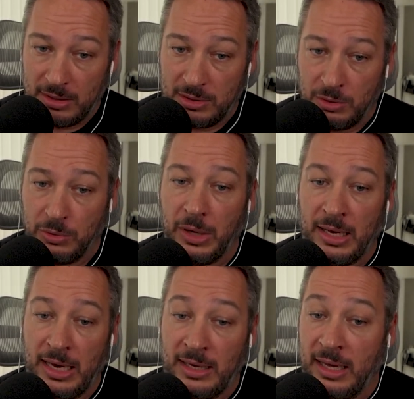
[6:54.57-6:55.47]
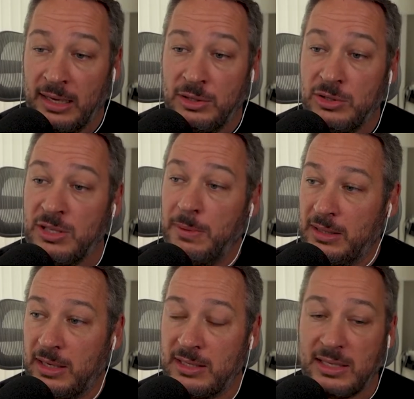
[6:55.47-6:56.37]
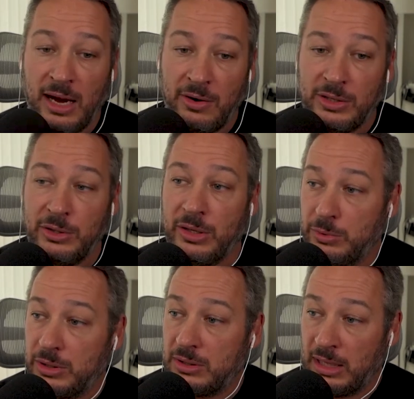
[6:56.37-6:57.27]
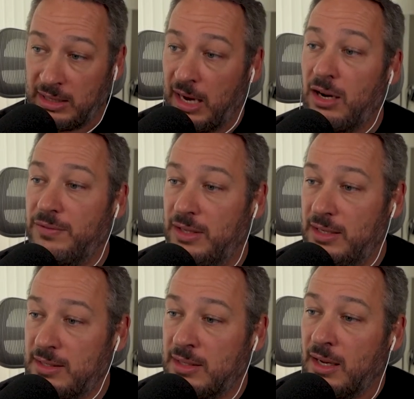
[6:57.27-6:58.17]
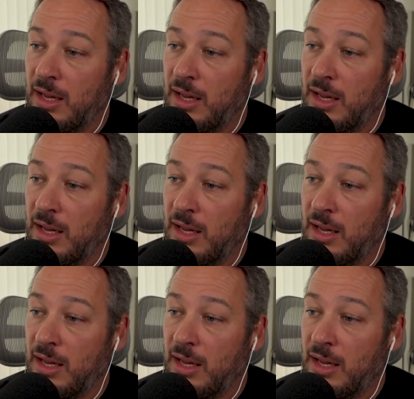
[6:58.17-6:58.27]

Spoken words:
So and usability is the area that would take care of this.